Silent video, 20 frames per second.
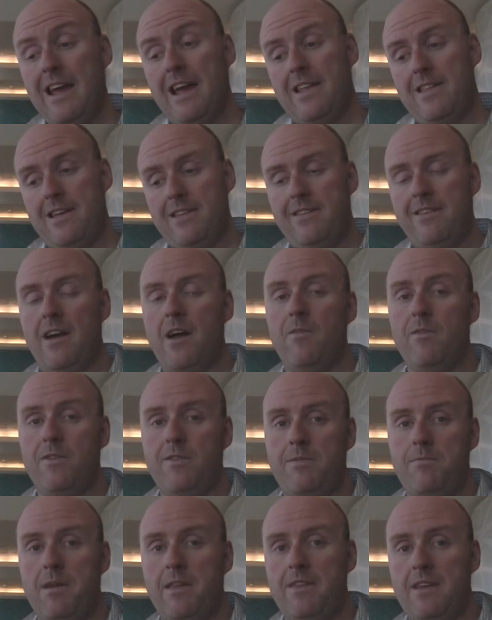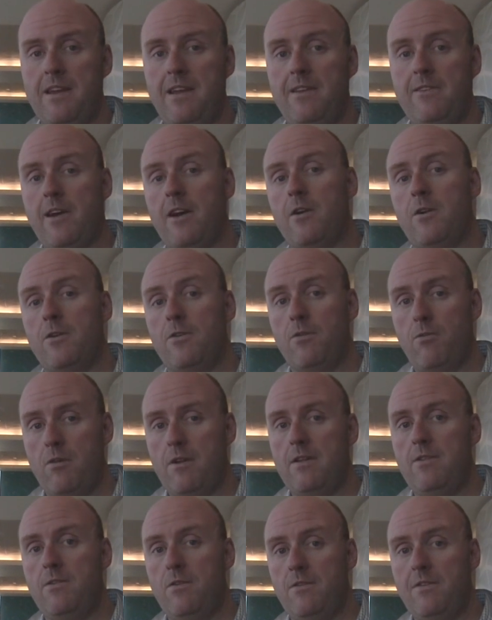And then Telvin Smith and his
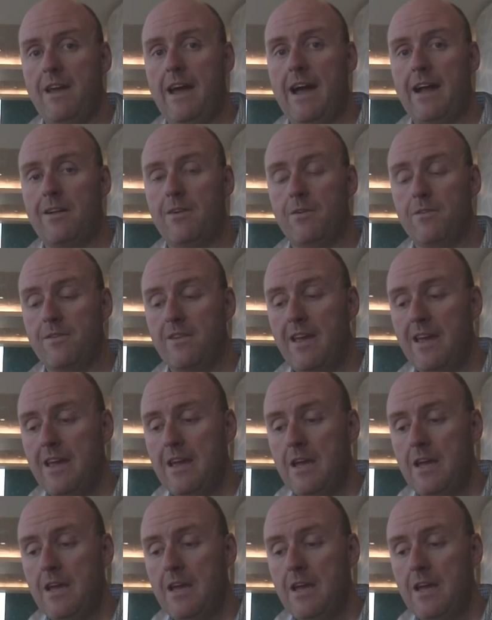122 tackles.